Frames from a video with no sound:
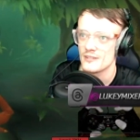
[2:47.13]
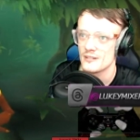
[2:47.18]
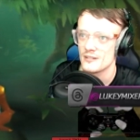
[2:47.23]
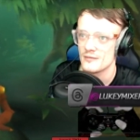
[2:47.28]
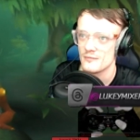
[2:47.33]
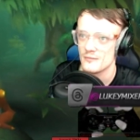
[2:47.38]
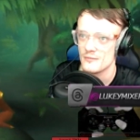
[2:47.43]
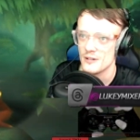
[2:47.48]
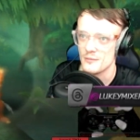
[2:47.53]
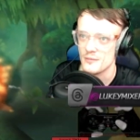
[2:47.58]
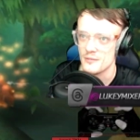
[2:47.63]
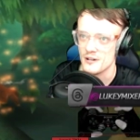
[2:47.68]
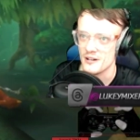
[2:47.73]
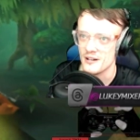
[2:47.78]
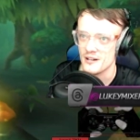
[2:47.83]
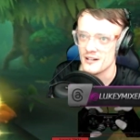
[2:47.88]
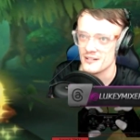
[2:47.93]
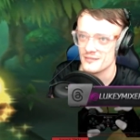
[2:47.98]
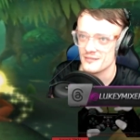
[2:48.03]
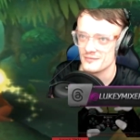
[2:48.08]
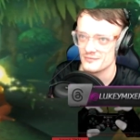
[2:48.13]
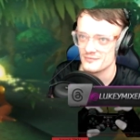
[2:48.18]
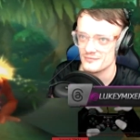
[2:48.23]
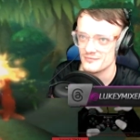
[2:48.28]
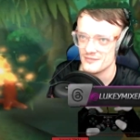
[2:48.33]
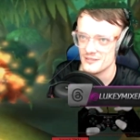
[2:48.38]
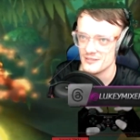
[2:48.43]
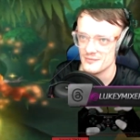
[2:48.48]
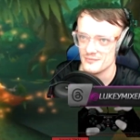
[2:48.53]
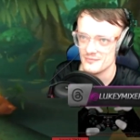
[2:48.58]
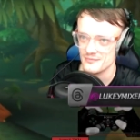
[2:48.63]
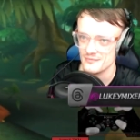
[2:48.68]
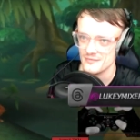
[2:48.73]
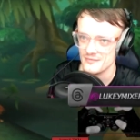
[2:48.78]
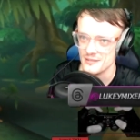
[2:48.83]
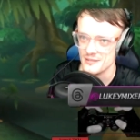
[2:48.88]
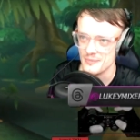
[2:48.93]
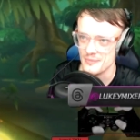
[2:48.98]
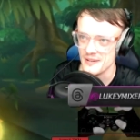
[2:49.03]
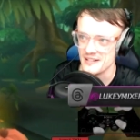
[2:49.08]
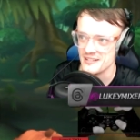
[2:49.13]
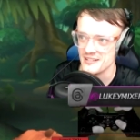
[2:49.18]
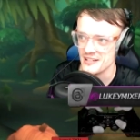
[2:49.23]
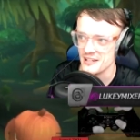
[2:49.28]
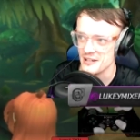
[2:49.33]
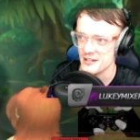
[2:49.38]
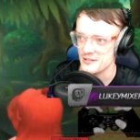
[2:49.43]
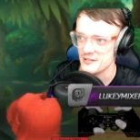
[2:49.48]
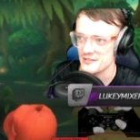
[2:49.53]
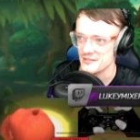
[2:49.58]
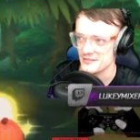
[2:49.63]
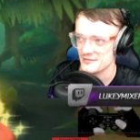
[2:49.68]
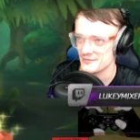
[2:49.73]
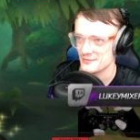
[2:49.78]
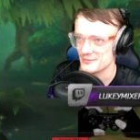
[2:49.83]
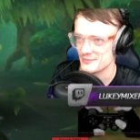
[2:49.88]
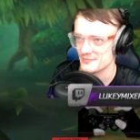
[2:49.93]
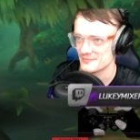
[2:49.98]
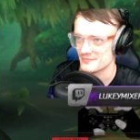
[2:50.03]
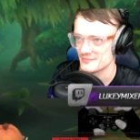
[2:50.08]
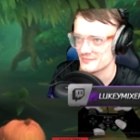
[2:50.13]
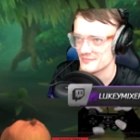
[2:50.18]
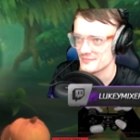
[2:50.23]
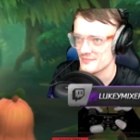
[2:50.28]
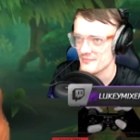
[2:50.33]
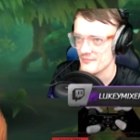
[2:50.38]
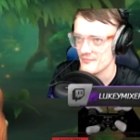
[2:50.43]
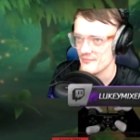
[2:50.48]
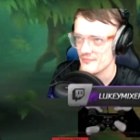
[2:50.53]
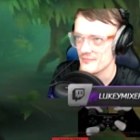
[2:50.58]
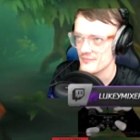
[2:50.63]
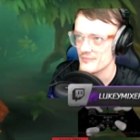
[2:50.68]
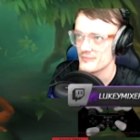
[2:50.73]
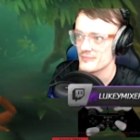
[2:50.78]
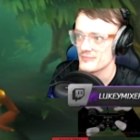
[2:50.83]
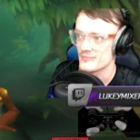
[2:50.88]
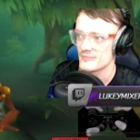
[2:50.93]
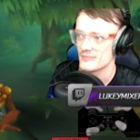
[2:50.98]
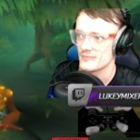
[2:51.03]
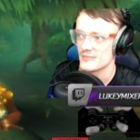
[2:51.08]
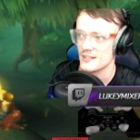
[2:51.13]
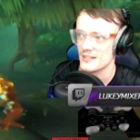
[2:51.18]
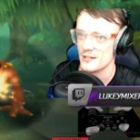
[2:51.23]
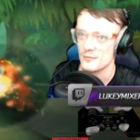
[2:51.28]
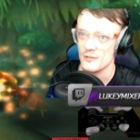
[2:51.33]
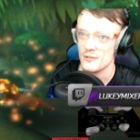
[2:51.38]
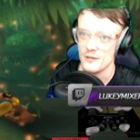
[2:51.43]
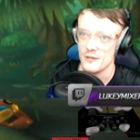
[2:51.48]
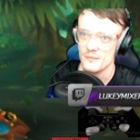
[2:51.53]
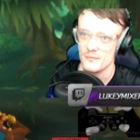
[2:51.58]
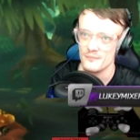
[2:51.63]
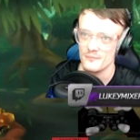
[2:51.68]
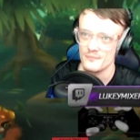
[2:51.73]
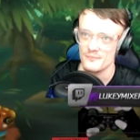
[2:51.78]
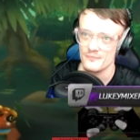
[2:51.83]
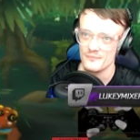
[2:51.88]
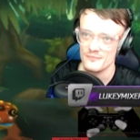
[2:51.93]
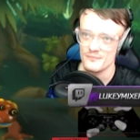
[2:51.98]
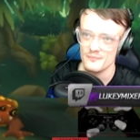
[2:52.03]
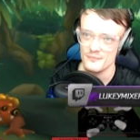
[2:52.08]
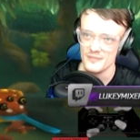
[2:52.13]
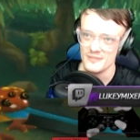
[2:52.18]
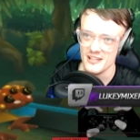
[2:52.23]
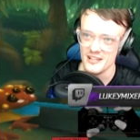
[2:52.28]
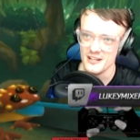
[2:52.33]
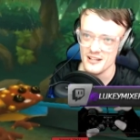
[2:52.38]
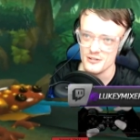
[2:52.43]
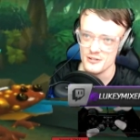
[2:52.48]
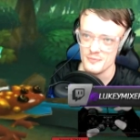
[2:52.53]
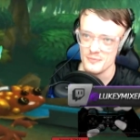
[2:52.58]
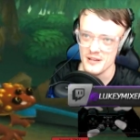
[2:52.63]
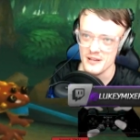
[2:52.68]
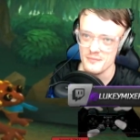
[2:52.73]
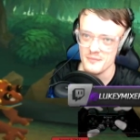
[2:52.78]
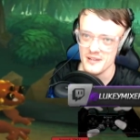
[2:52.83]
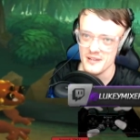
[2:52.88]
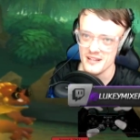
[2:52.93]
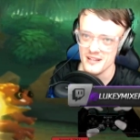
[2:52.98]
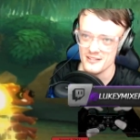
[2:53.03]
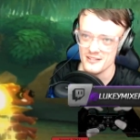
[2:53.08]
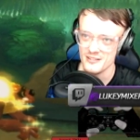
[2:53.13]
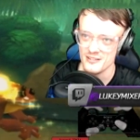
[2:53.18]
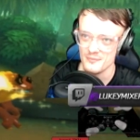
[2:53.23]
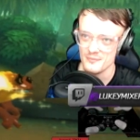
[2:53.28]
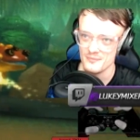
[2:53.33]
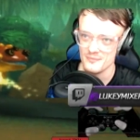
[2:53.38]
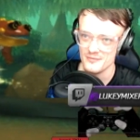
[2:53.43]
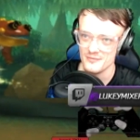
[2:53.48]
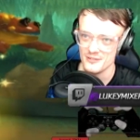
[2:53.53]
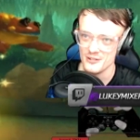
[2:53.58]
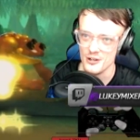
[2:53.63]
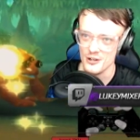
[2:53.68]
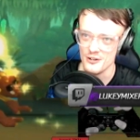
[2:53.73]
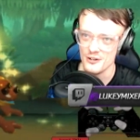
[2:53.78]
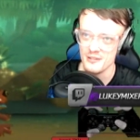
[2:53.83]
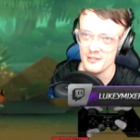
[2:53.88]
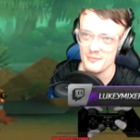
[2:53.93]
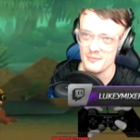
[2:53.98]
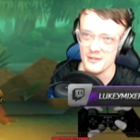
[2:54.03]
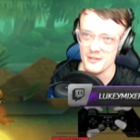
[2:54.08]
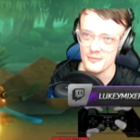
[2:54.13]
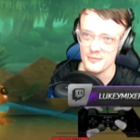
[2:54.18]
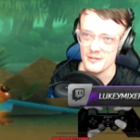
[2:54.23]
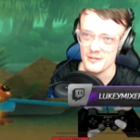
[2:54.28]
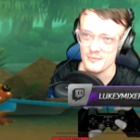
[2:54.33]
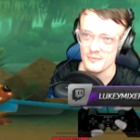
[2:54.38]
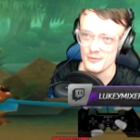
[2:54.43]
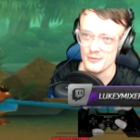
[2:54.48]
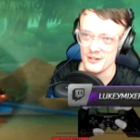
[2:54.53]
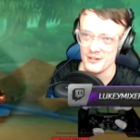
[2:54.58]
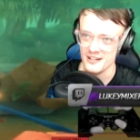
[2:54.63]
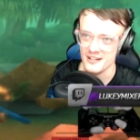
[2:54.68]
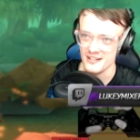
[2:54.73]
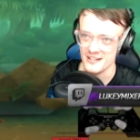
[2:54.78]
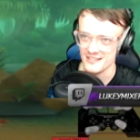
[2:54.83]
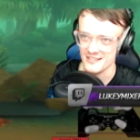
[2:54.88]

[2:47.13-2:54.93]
Oh my god. The big toad. Oh, what? Potatoes, you're being mean. Stop tonguing me one, bruh.